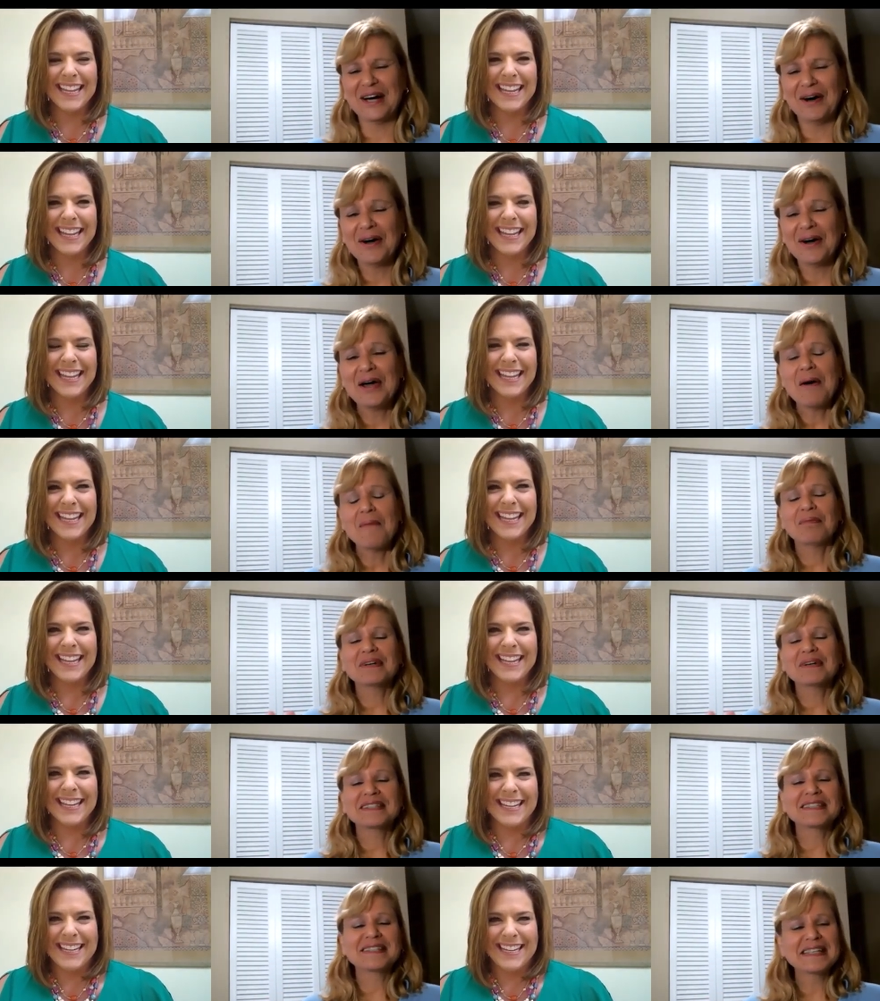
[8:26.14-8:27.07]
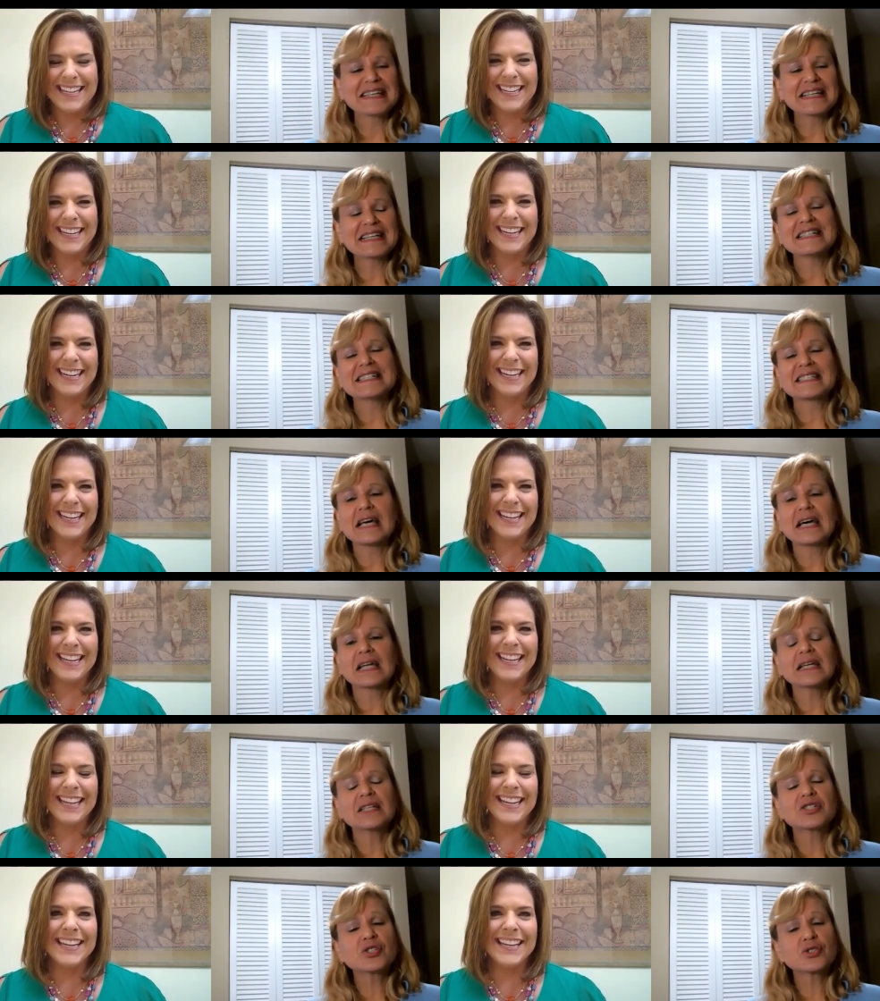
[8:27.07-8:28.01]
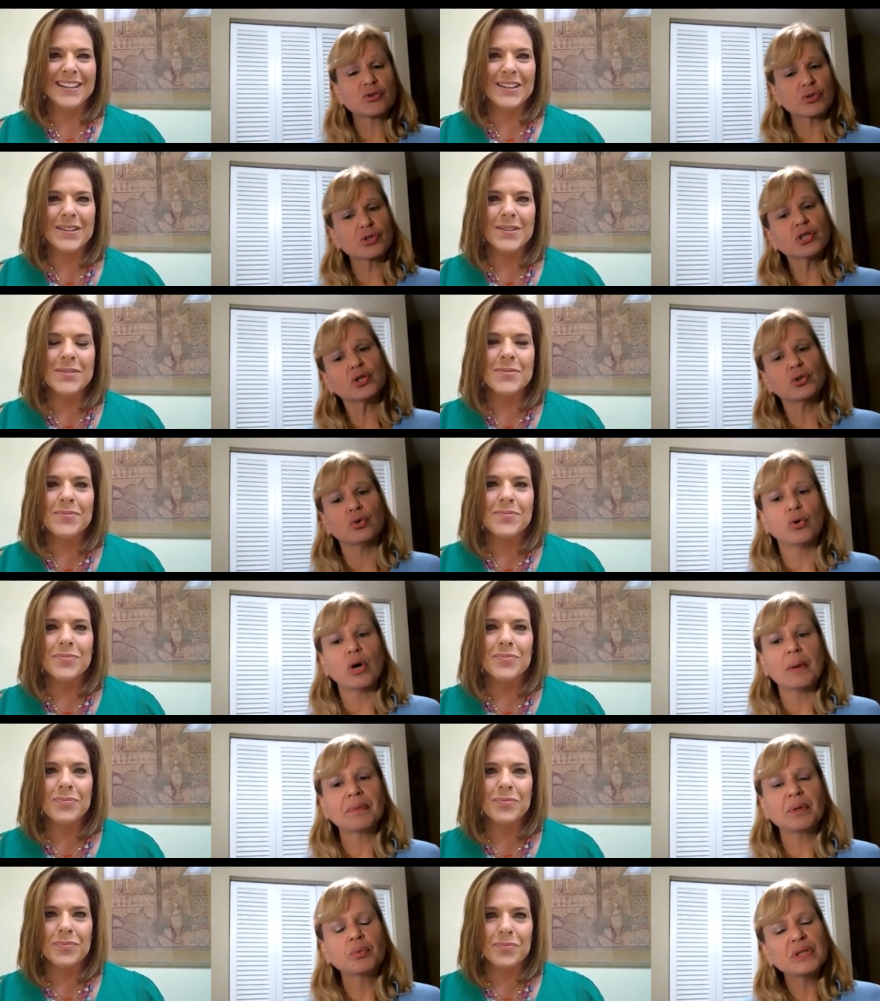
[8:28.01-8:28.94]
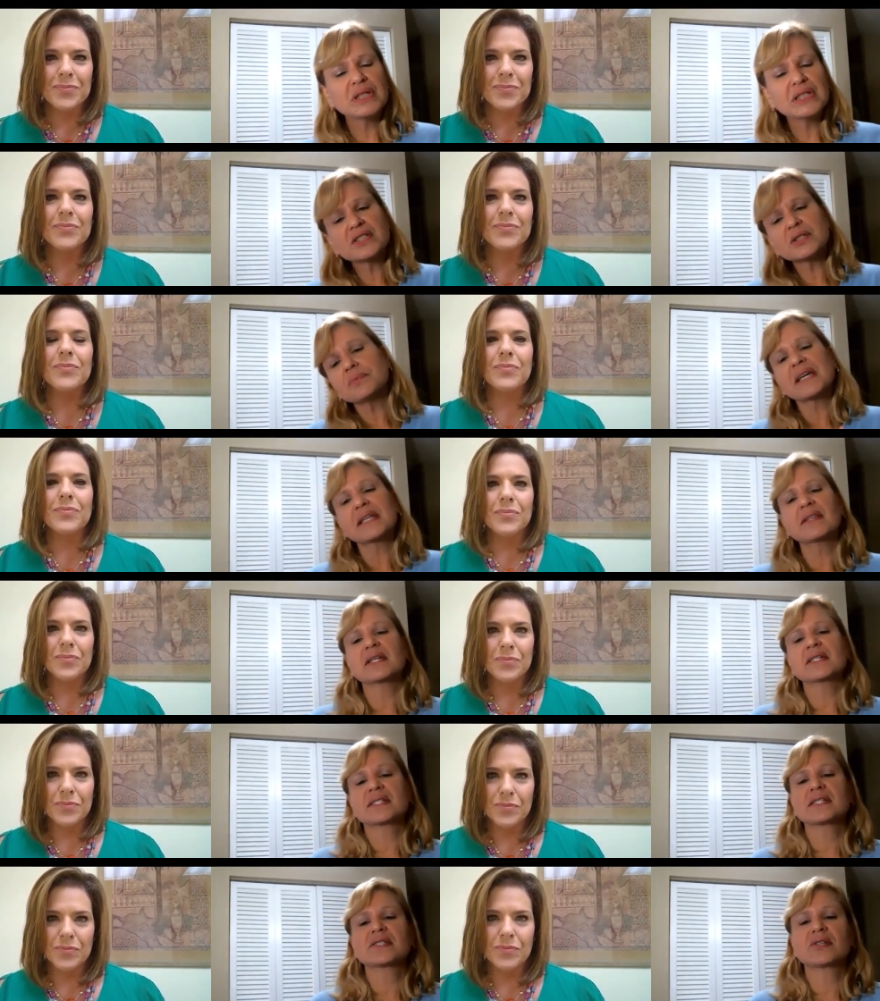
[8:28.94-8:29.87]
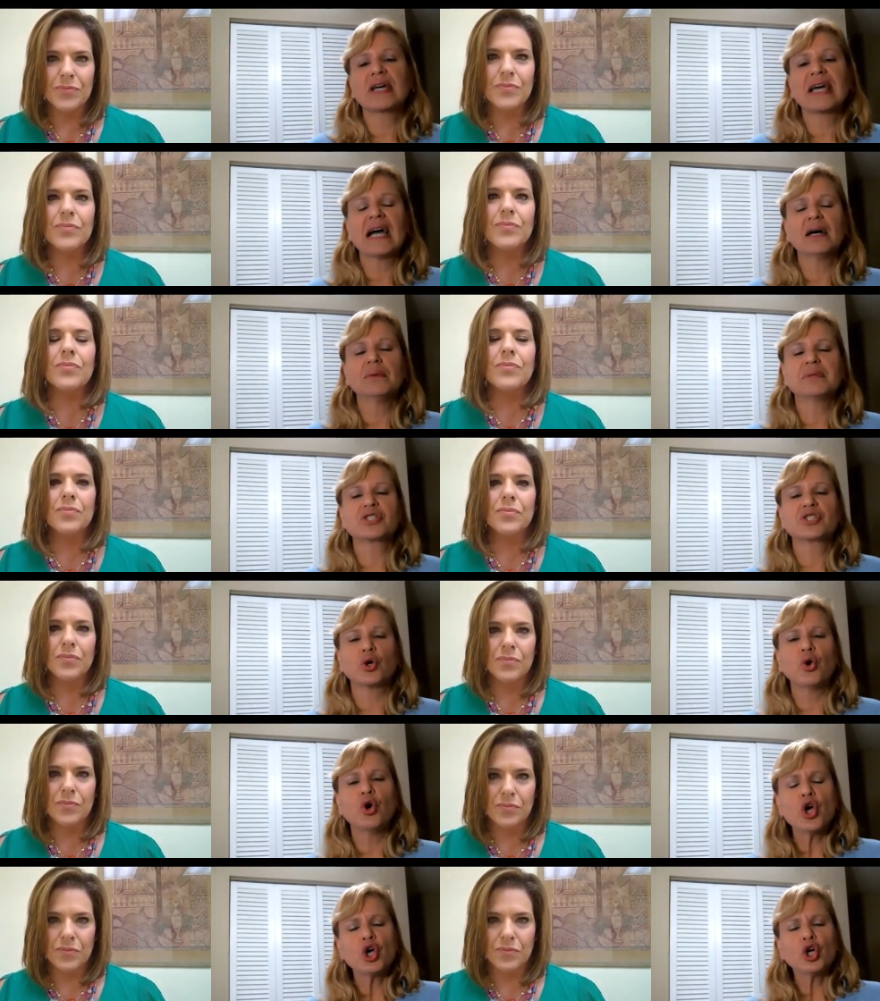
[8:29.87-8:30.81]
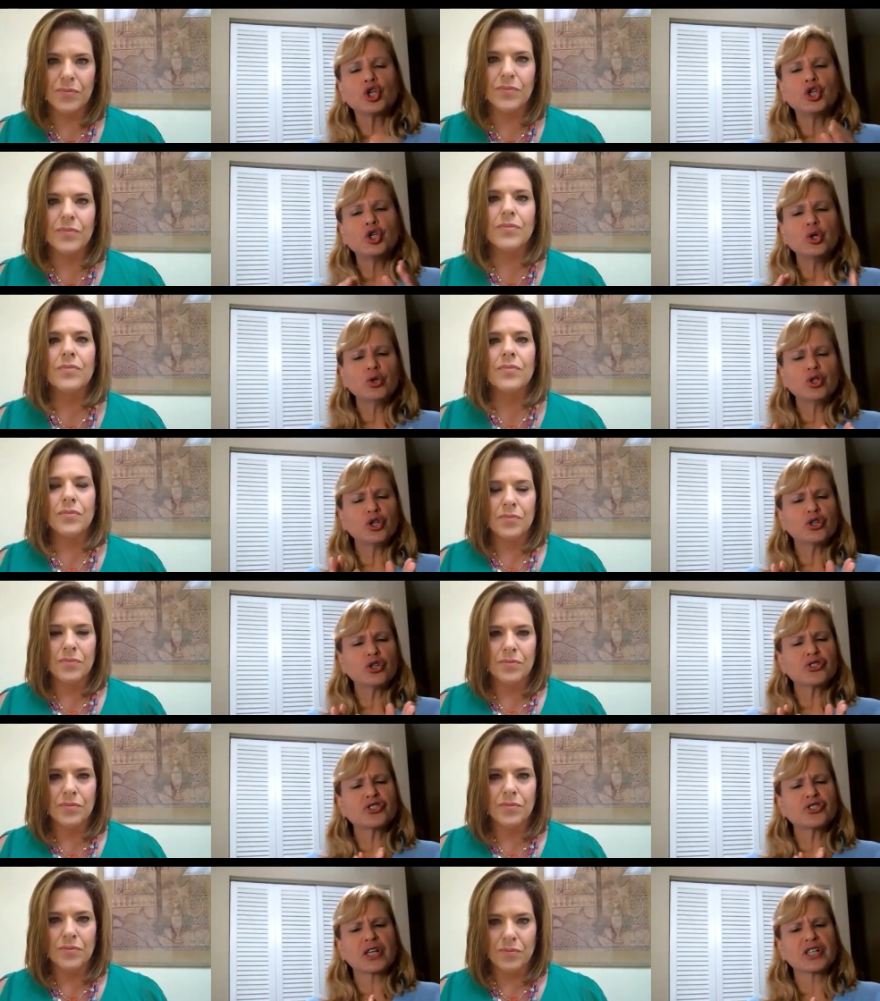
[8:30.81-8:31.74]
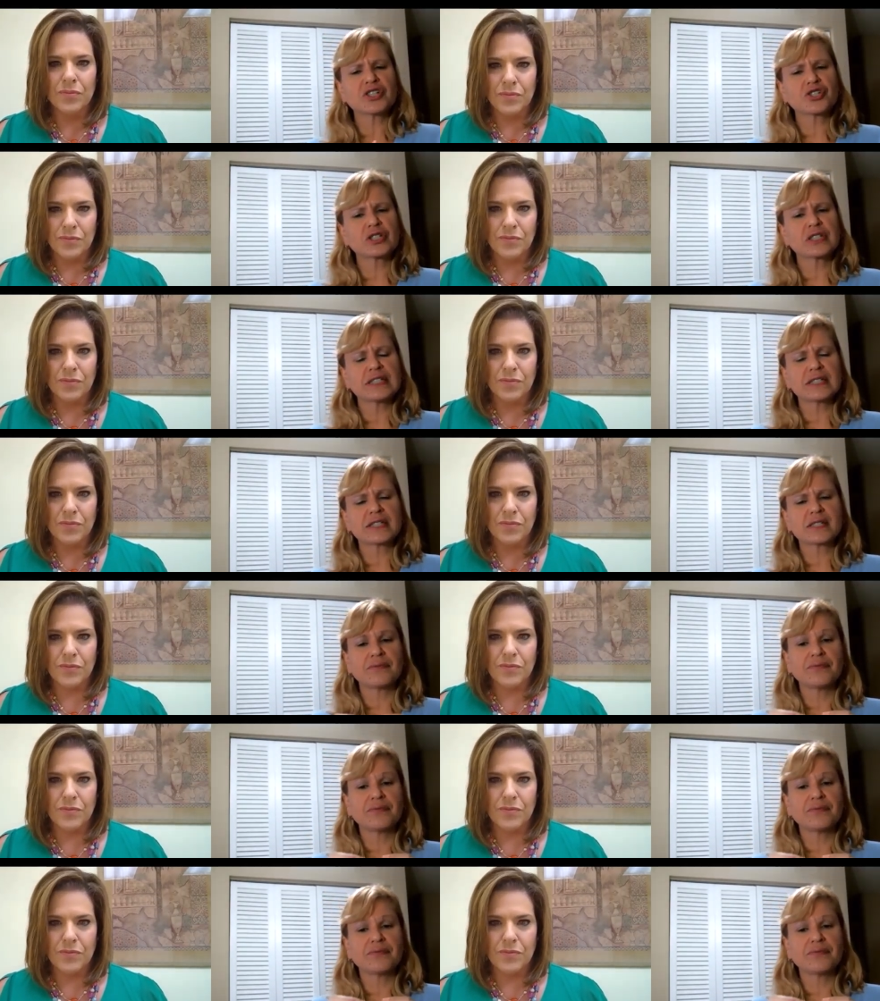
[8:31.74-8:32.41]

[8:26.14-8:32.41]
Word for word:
Speaker 1: So, but the thing is that it's true. I mean, we need to make things into a habit. So, you your suggestion is